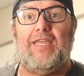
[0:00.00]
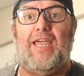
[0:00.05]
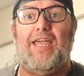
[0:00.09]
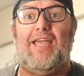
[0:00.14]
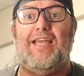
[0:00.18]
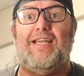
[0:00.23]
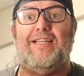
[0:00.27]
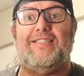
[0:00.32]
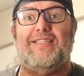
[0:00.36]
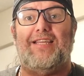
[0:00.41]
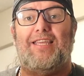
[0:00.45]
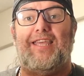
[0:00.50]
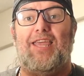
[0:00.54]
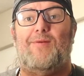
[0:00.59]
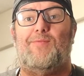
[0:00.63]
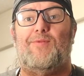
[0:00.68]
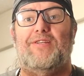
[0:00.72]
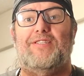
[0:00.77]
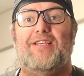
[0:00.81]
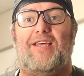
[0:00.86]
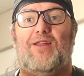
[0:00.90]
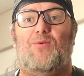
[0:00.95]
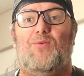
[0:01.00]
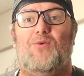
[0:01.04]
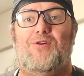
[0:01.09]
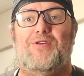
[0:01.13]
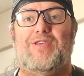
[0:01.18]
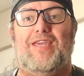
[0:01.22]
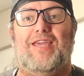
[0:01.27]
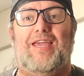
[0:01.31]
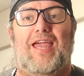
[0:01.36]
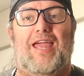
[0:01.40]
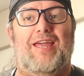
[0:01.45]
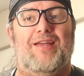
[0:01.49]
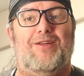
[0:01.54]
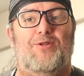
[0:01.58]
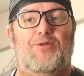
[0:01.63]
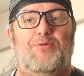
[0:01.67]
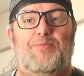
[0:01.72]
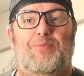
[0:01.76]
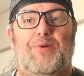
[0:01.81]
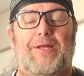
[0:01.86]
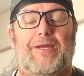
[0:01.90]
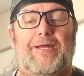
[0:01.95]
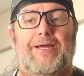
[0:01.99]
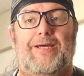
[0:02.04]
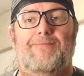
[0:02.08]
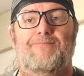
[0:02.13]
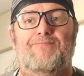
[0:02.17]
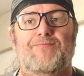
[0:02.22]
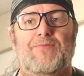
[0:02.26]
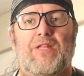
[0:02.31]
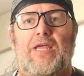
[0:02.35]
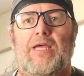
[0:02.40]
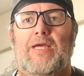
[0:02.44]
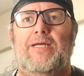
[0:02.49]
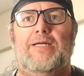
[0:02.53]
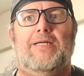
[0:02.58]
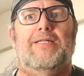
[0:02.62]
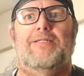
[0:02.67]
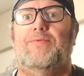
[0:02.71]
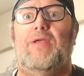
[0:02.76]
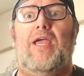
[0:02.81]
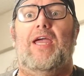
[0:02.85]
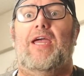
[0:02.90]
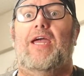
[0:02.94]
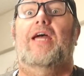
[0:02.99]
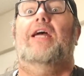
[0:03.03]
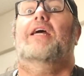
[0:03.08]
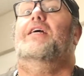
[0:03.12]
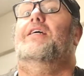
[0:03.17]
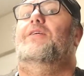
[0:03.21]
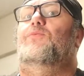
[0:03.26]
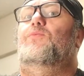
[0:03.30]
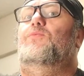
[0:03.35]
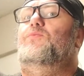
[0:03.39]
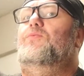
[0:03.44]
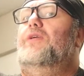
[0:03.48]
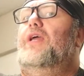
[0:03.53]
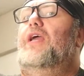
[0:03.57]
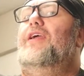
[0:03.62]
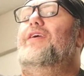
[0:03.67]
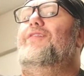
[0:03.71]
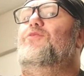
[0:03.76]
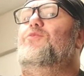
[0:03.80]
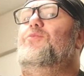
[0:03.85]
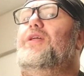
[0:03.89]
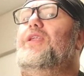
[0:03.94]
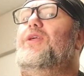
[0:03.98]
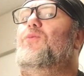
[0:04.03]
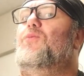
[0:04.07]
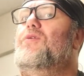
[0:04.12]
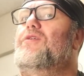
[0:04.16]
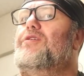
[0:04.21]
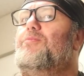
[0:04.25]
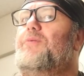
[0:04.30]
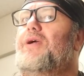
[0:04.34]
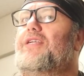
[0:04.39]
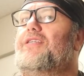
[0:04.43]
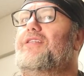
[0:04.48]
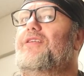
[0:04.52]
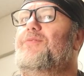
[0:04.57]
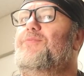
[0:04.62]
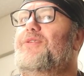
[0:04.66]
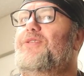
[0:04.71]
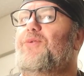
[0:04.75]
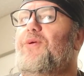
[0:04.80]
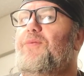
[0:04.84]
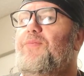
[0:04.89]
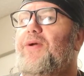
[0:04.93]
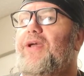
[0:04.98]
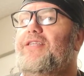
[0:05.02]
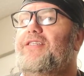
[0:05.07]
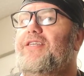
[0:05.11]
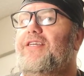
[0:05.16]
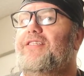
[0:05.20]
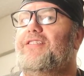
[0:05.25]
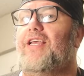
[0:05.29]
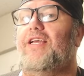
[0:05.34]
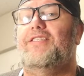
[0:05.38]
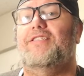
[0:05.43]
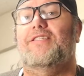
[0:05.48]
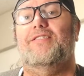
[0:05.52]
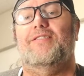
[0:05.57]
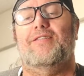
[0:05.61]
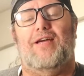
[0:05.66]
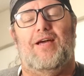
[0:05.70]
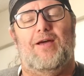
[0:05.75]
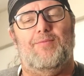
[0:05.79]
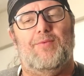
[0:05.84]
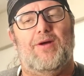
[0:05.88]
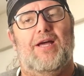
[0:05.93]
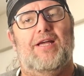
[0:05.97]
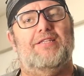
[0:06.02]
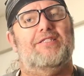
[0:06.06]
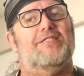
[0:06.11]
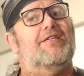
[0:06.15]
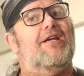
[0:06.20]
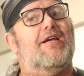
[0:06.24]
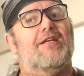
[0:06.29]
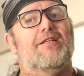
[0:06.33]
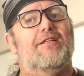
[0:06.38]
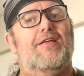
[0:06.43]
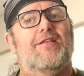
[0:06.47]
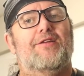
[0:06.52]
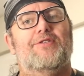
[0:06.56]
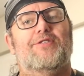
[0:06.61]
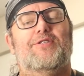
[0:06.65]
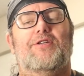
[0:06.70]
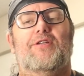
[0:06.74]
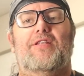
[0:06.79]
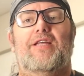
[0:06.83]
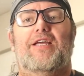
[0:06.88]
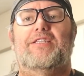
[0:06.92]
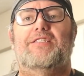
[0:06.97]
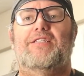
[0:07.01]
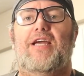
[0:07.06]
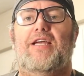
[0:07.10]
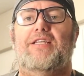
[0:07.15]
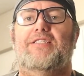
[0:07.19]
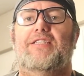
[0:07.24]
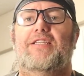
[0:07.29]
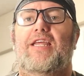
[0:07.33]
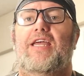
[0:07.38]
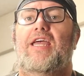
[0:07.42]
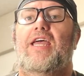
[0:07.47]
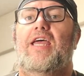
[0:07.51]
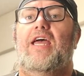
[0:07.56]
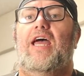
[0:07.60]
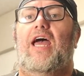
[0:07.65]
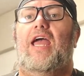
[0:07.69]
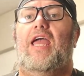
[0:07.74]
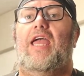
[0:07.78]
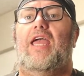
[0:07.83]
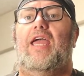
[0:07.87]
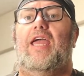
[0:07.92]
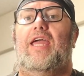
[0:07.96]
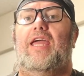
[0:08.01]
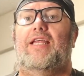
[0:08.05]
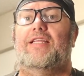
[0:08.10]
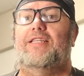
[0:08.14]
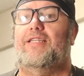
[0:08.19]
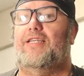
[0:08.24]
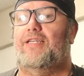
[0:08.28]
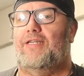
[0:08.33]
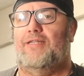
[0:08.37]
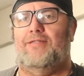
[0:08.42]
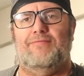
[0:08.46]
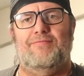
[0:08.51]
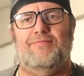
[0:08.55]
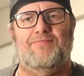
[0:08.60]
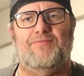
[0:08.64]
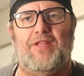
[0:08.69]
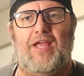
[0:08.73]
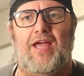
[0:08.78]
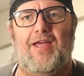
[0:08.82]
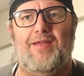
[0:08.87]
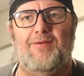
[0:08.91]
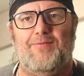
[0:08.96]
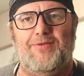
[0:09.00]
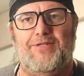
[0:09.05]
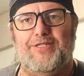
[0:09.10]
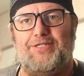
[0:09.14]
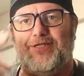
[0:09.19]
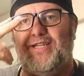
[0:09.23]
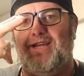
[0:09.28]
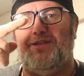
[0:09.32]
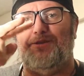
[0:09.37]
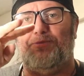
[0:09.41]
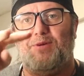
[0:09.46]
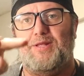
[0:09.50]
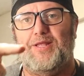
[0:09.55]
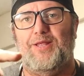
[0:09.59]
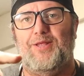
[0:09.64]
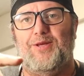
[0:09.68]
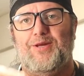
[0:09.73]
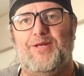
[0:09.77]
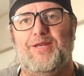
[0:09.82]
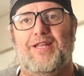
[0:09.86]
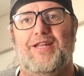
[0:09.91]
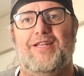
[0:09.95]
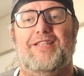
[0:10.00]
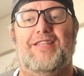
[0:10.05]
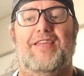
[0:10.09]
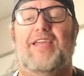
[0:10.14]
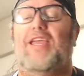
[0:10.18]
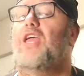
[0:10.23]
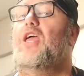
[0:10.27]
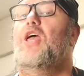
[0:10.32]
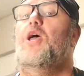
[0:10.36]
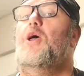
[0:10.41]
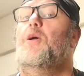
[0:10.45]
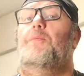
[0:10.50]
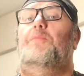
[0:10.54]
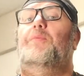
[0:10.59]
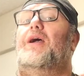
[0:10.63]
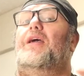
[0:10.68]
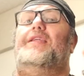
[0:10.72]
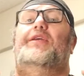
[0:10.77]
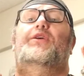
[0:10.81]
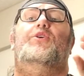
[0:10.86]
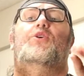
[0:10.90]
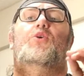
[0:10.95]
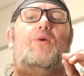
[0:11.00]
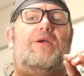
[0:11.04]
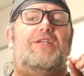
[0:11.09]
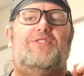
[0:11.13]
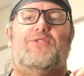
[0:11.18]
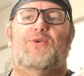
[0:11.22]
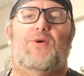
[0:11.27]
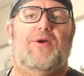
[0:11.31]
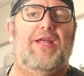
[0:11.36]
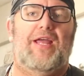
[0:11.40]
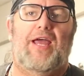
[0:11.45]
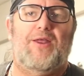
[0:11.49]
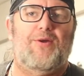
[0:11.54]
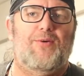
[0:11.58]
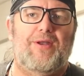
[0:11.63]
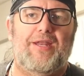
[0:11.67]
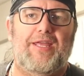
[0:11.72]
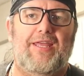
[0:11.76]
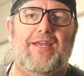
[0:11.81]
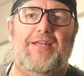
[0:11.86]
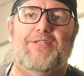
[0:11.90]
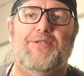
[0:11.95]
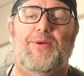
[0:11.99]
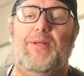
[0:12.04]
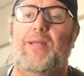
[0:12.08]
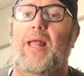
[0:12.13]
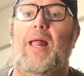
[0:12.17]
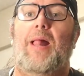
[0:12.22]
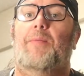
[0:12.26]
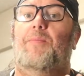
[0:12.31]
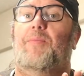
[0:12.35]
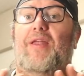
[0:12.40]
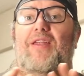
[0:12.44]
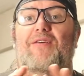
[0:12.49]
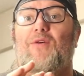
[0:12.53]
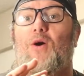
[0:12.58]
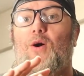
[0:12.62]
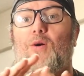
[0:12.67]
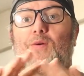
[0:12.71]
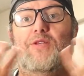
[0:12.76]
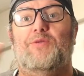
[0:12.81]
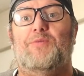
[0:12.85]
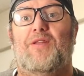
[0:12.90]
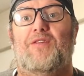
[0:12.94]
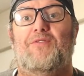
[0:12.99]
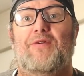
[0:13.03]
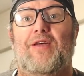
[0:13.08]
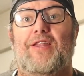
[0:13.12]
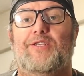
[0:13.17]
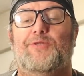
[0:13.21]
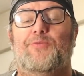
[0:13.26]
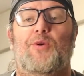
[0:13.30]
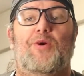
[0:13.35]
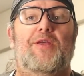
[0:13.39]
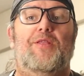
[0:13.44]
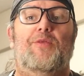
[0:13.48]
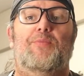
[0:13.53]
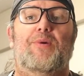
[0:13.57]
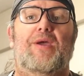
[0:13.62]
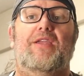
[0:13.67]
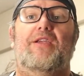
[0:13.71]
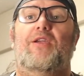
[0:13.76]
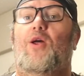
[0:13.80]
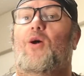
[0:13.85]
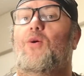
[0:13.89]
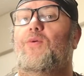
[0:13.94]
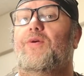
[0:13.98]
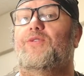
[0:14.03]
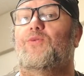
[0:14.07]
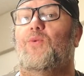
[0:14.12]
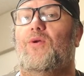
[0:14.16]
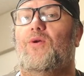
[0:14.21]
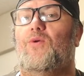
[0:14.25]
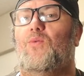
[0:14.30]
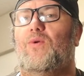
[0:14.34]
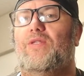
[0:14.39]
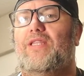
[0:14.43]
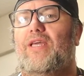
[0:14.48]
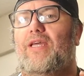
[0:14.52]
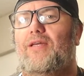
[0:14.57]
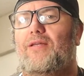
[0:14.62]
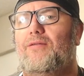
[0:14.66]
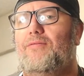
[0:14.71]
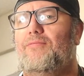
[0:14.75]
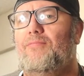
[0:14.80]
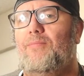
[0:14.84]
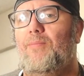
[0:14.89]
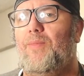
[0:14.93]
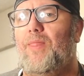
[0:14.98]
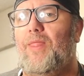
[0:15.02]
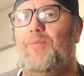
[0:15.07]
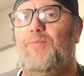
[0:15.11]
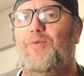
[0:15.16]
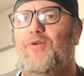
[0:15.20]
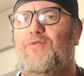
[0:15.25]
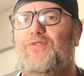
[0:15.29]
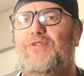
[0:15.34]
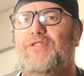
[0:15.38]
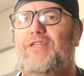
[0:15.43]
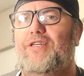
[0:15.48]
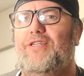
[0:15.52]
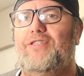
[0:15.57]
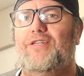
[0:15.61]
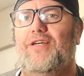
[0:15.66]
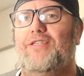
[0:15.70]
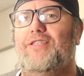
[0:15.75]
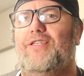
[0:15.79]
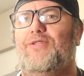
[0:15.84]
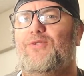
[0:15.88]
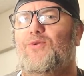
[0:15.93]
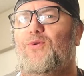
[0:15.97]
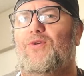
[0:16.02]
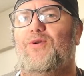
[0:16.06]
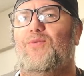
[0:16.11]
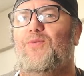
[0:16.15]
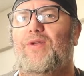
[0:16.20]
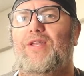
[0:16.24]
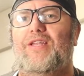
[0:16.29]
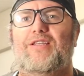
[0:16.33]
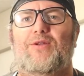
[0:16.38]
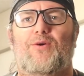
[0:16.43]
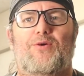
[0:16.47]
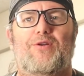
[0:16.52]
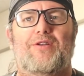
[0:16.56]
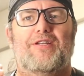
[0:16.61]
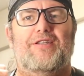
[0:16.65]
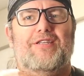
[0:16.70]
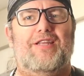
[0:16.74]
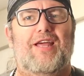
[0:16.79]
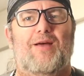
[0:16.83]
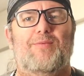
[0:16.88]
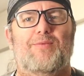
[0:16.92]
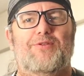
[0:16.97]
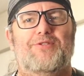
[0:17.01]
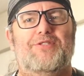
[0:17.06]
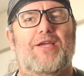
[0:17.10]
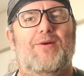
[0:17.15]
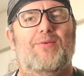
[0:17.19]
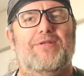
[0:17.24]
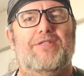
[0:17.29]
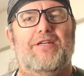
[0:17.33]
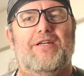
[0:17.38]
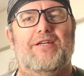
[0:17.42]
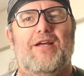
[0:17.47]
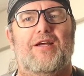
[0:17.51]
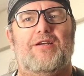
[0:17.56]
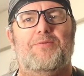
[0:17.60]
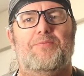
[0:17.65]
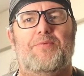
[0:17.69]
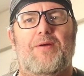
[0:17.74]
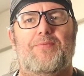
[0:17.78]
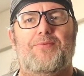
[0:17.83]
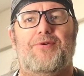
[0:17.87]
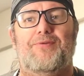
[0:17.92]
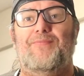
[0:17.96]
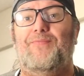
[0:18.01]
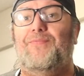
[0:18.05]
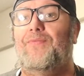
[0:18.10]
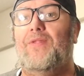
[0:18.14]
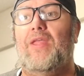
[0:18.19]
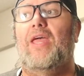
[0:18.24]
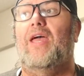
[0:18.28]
Yes, the camera is at a wonky angle, but yeah. Hey everybody, welcome back to Live Between Paychecks Kitchen. I'm Oz, Jack and Later still Lake Jackson, and I'm just desperately looking at the thing. But, quick story, I don't want to get into it, but I've always been a fan of Smokey the Bandit. I always wondered what the hell Buford T. Justice ordered when he ordered a Diablo sandwich and a Dr. Pepper.